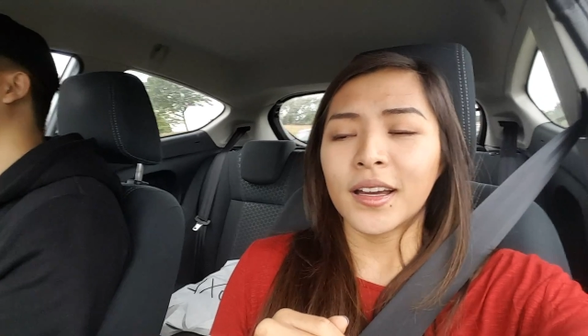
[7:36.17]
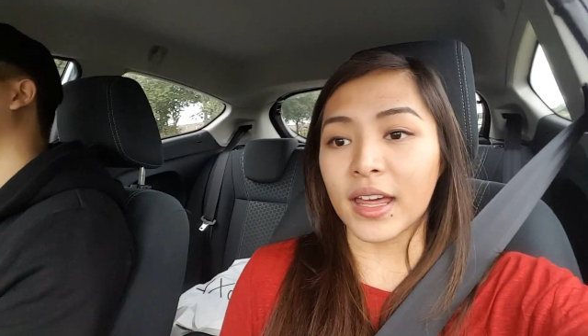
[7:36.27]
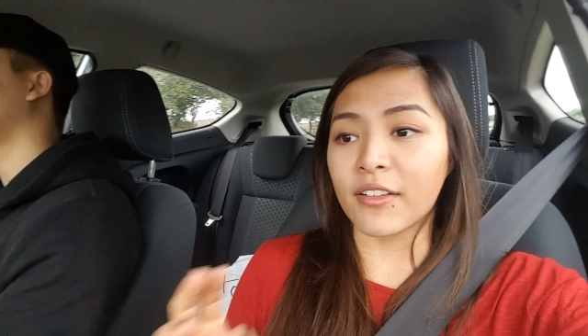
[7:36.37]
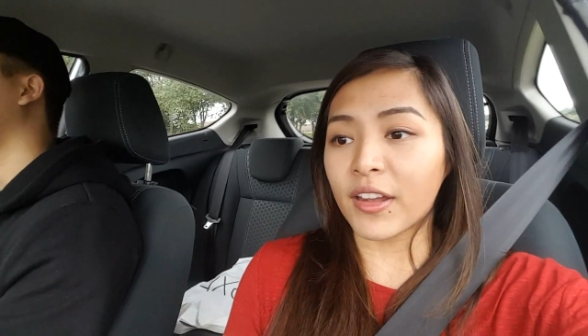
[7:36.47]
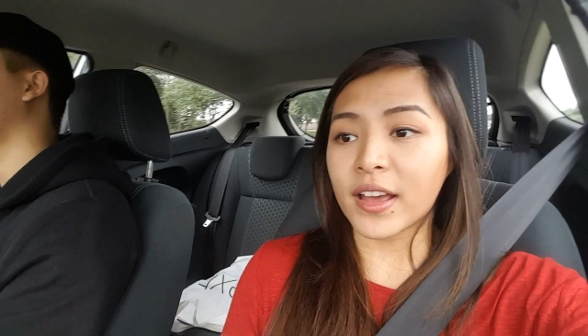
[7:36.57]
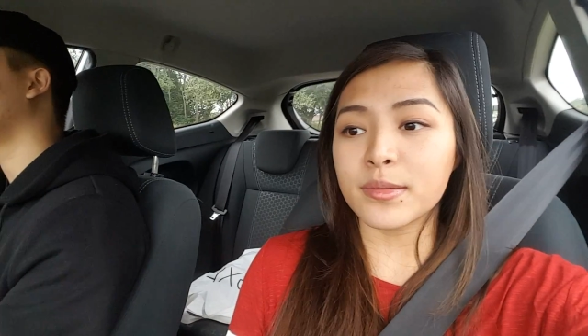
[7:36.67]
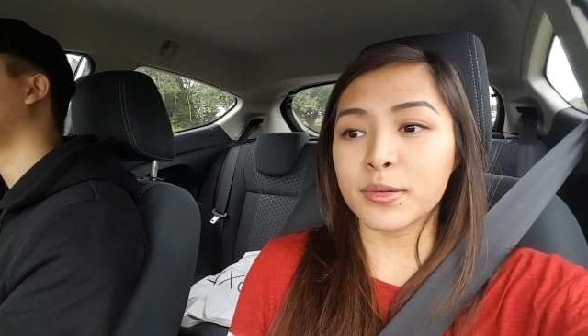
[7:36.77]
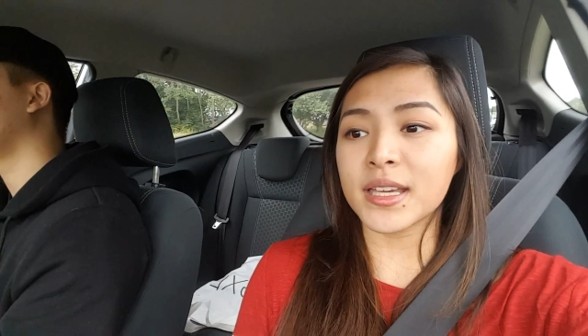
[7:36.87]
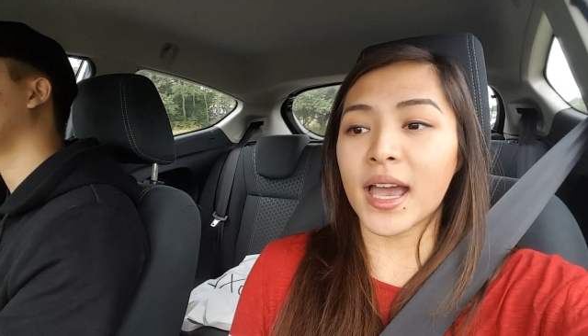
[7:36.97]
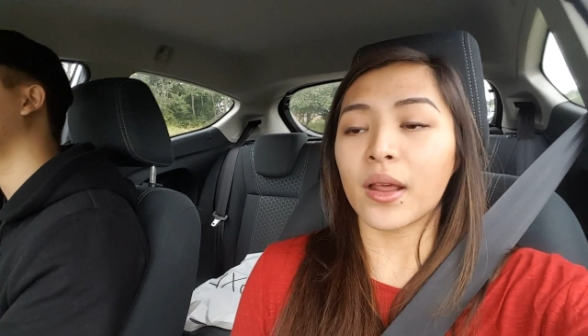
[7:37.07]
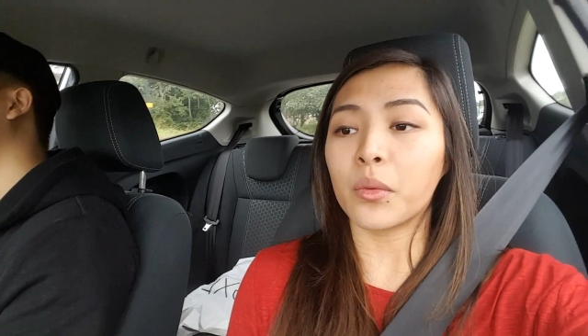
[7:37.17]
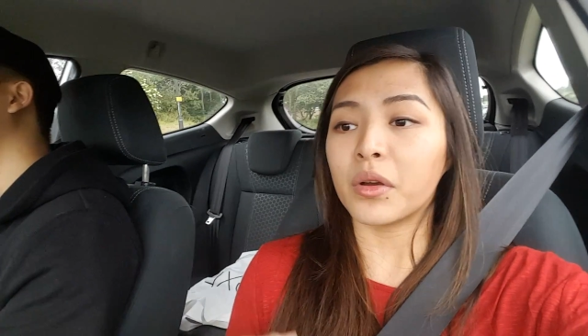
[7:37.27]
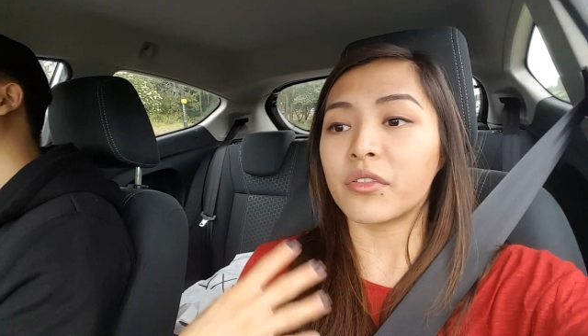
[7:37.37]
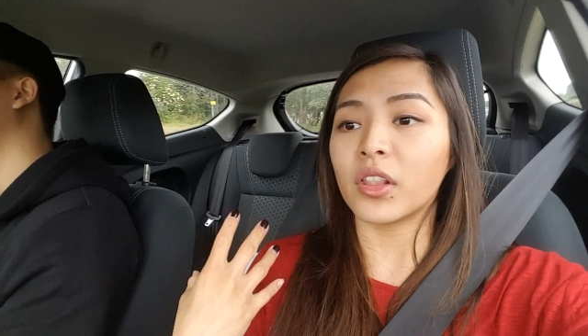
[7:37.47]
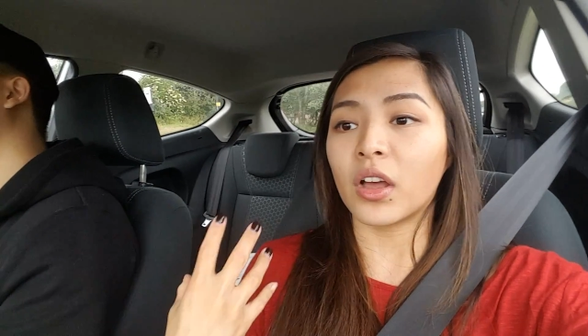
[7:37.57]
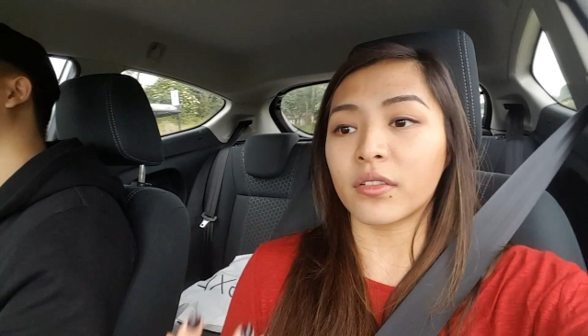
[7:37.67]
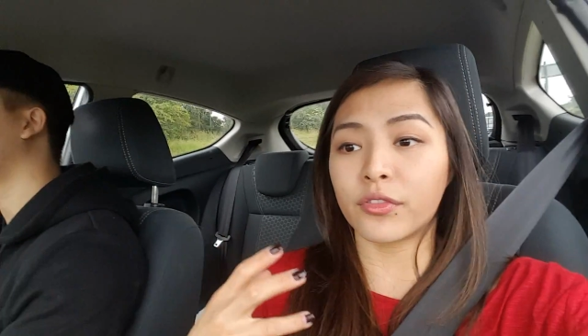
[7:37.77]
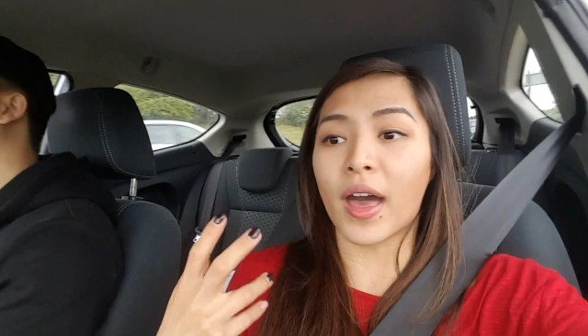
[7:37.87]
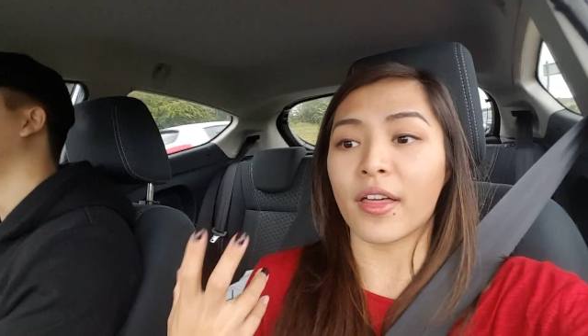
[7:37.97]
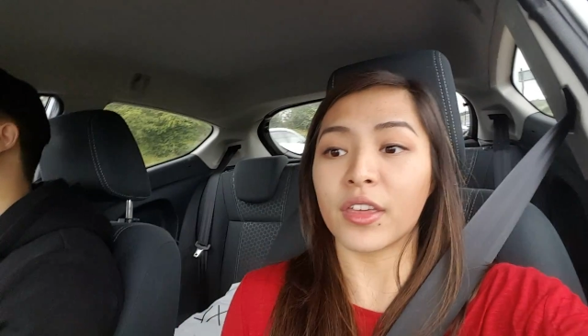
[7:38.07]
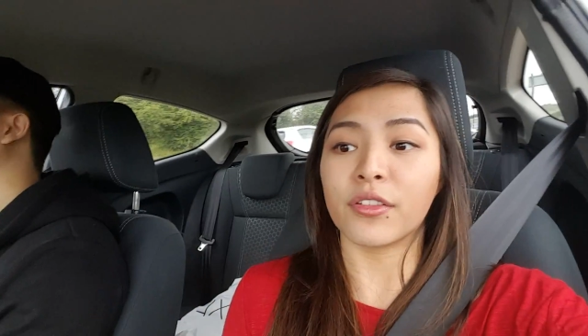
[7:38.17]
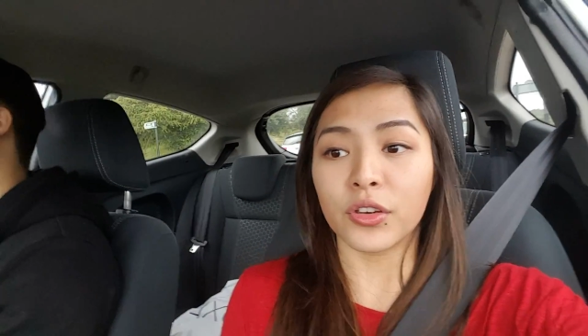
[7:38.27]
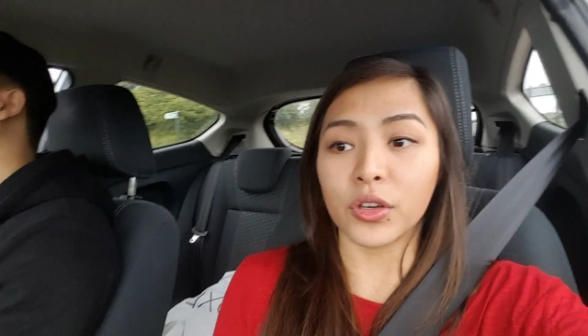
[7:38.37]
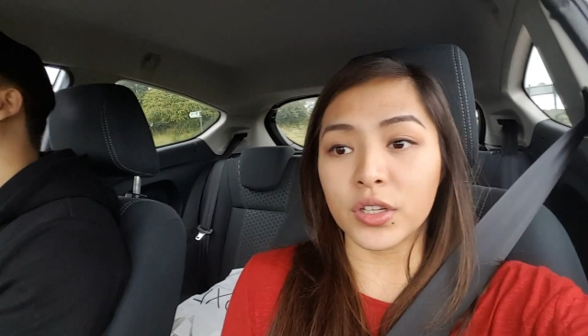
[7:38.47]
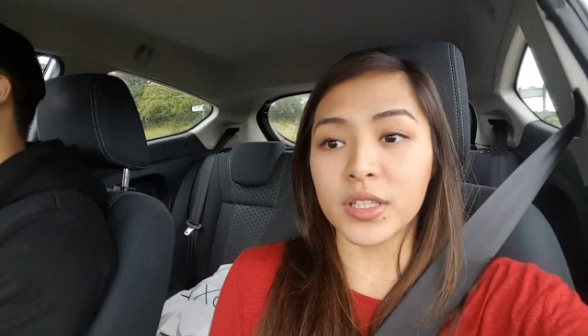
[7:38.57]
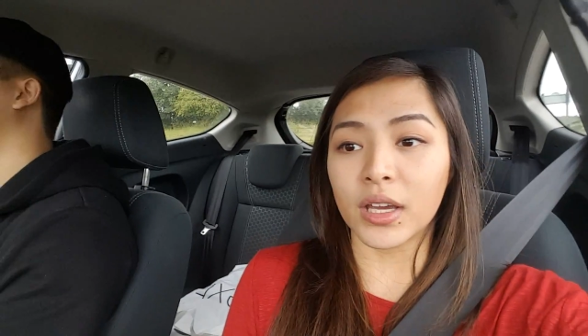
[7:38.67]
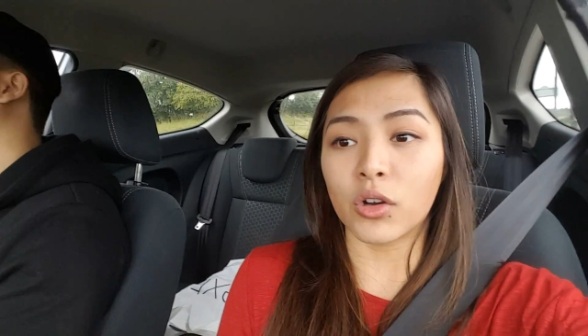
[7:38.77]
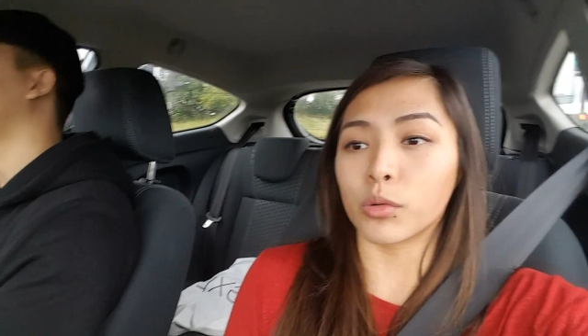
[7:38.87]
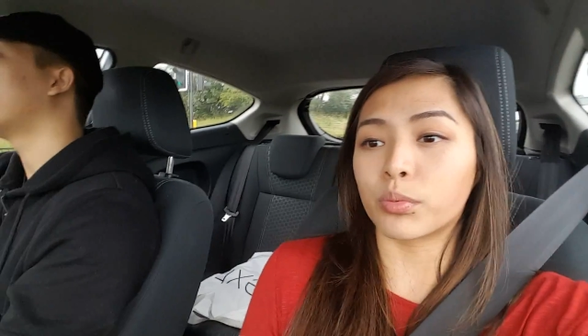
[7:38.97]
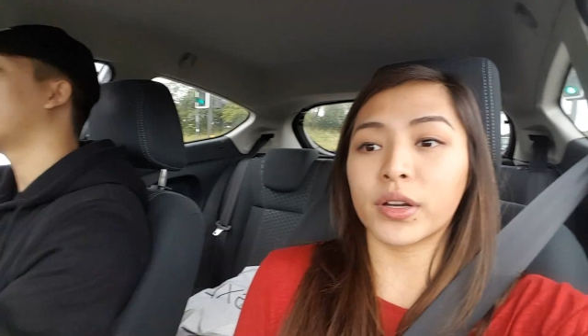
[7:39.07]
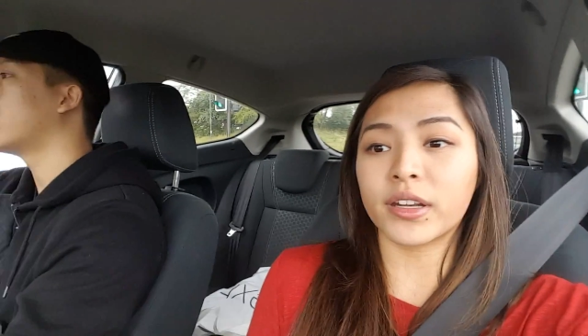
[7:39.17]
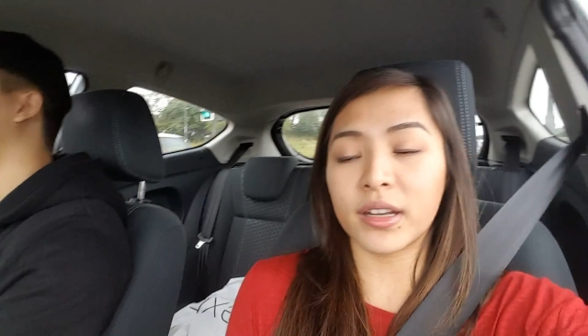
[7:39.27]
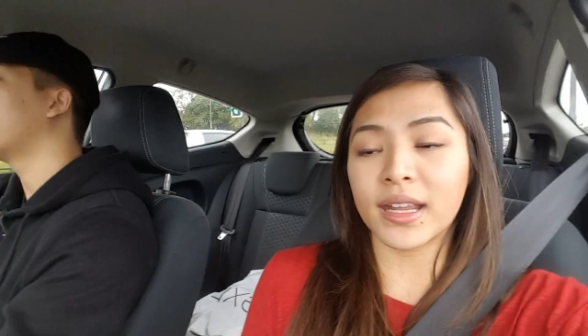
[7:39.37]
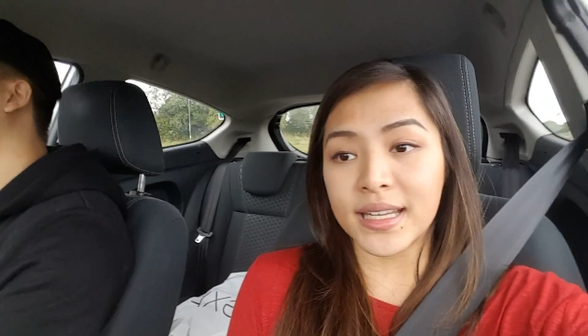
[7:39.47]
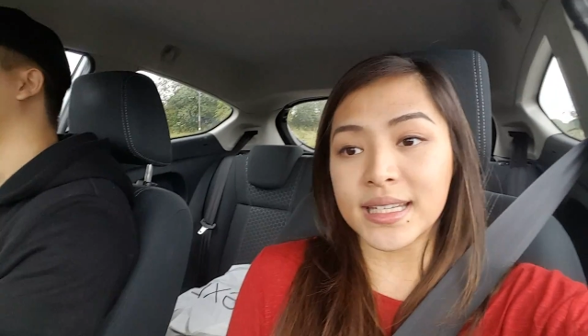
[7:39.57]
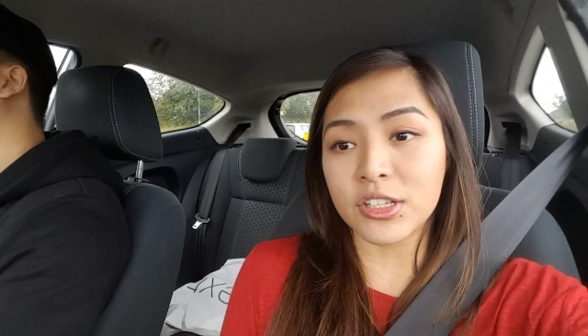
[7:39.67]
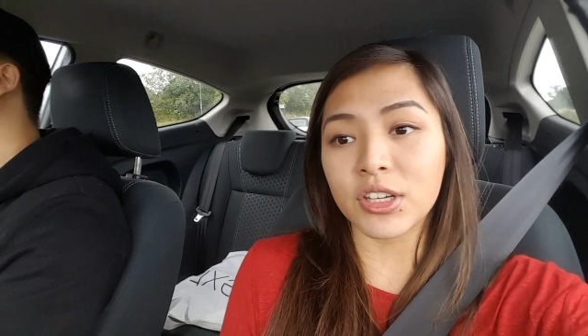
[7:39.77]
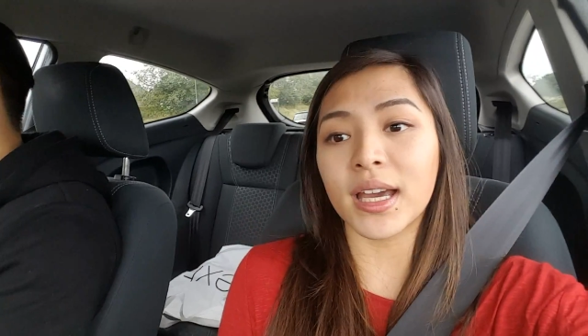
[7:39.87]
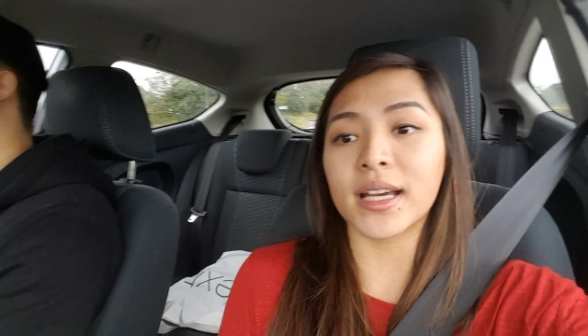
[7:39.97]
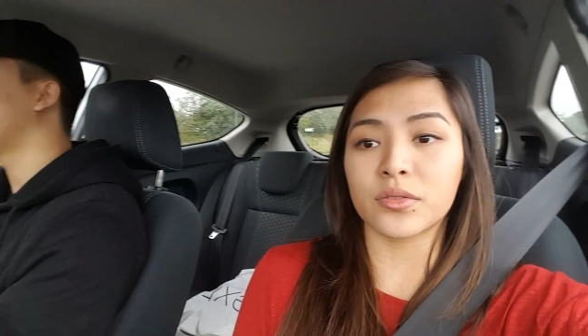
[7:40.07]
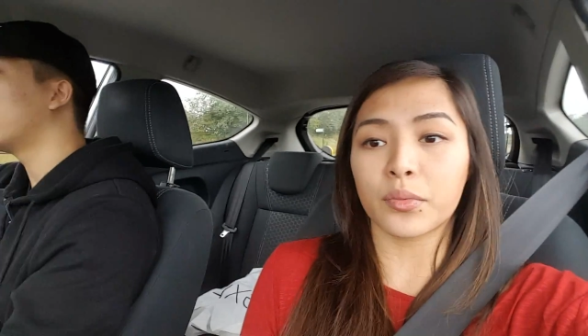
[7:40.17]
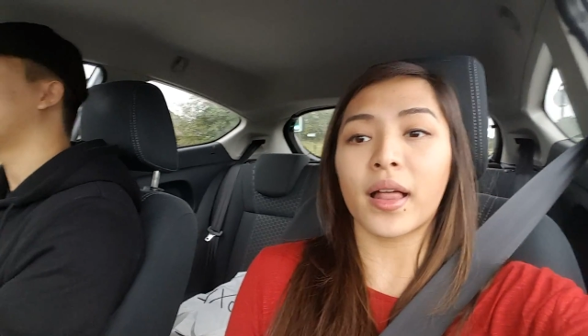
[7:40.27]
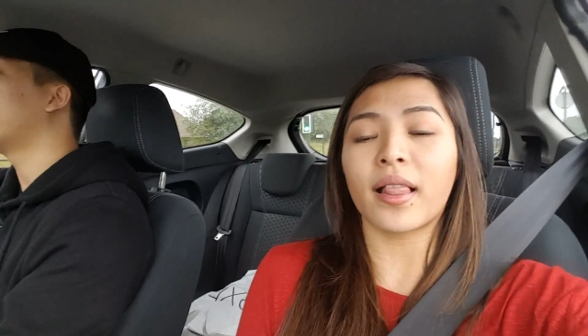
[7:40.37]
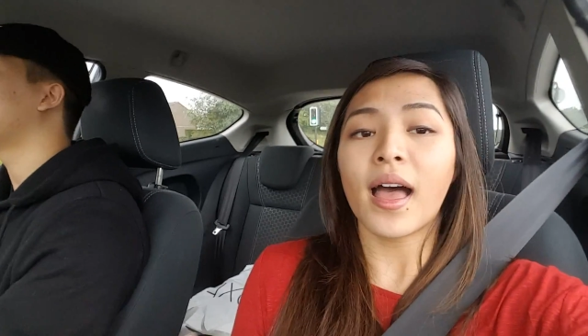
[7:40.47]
My flexible dieting with a lot of healthy food incorporated into it as well